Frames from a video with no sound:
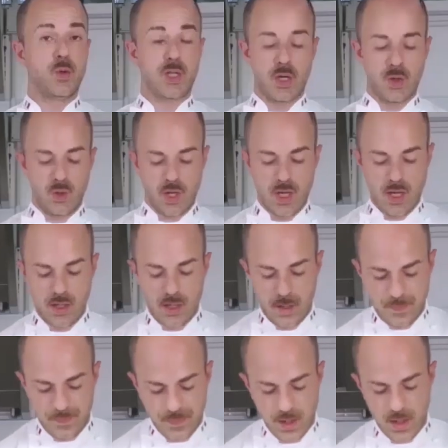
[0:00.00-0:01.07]
a majority of
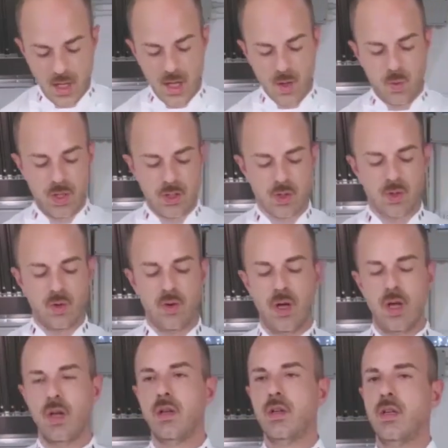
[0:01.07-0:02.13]
people
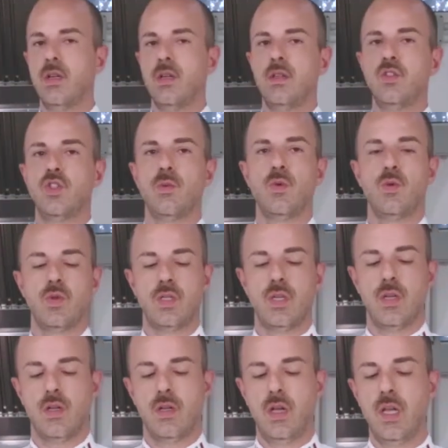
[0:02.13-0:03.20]
will ask
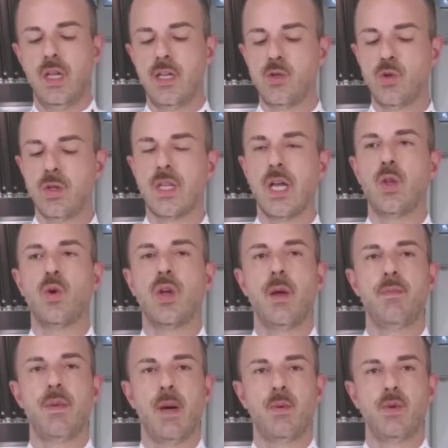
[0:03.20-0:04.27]
for it, and this is
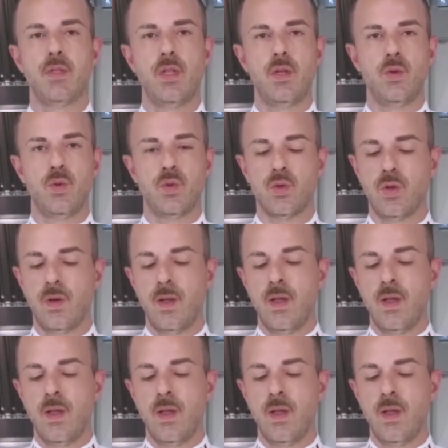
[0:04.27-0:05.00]
the